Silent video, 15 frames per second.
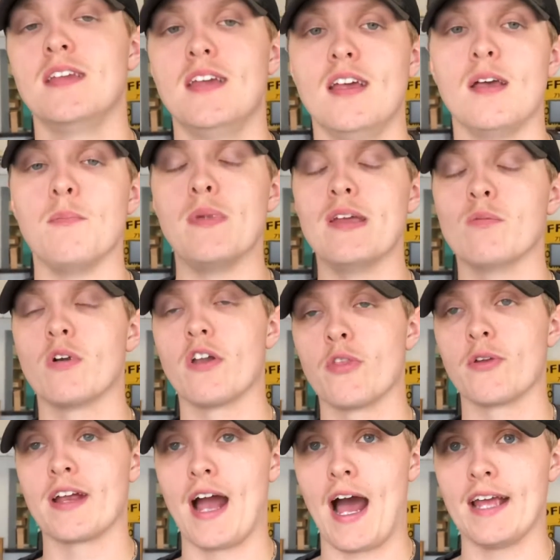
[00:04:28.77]
me and one other
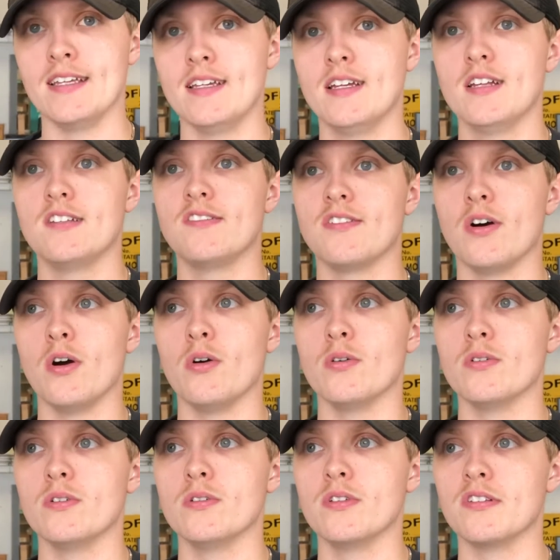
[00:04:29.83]
guy. So
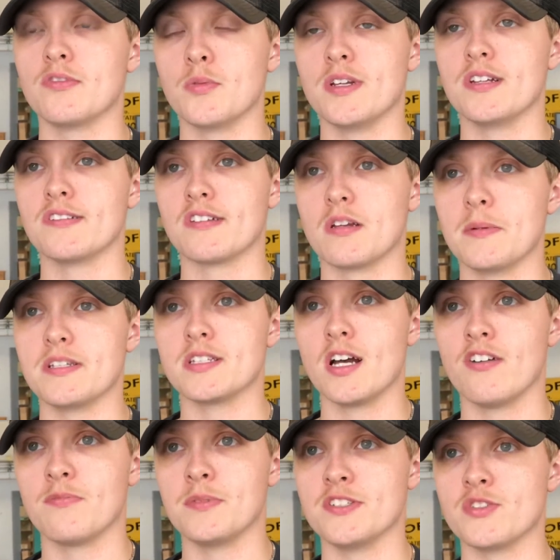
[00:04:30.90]
this week is going to be
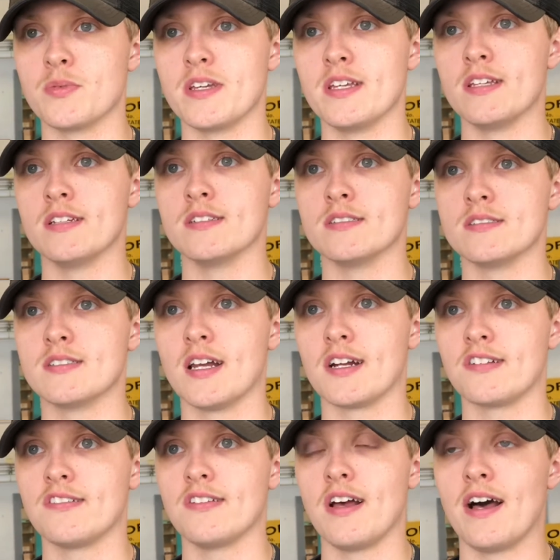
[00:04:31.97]
tough between
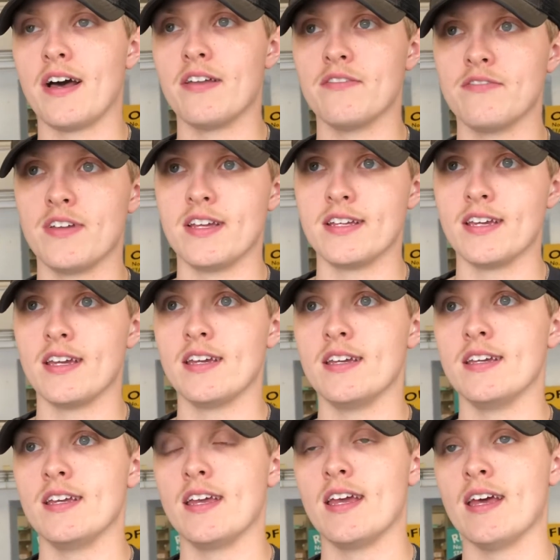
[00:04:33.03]
techs on
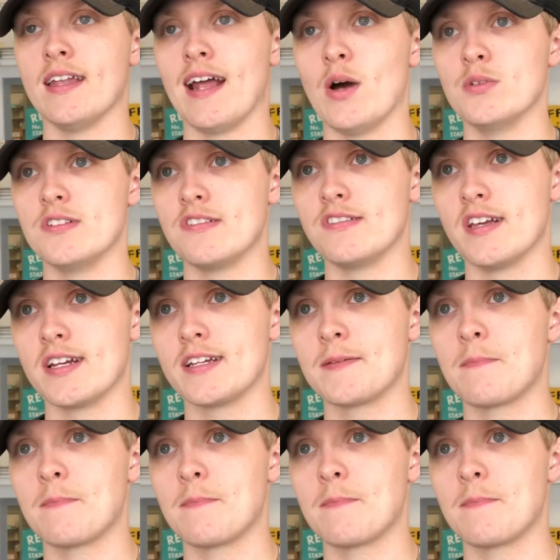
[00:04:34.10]
vacay and out sick.